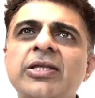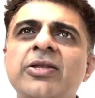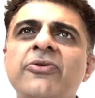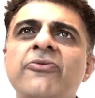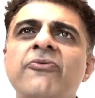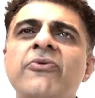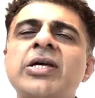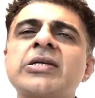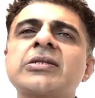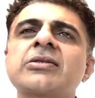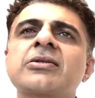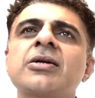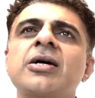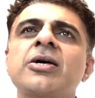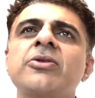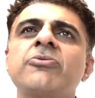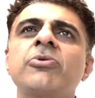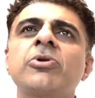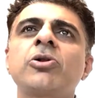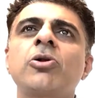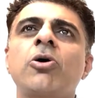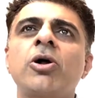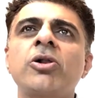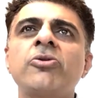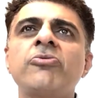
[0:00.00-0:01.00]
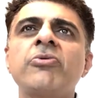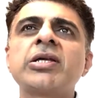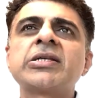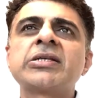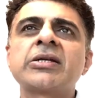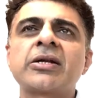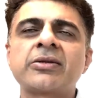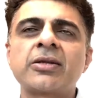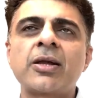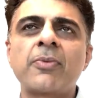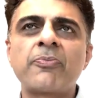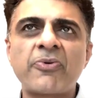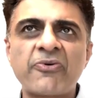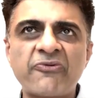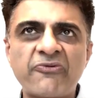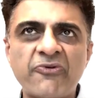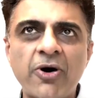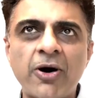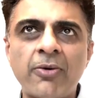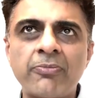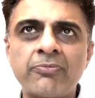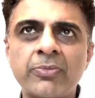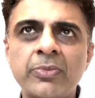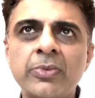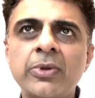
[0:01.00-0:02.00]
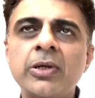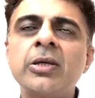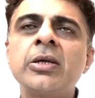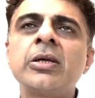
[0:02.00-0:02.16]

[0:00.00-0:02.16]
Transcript: investor will always underperform.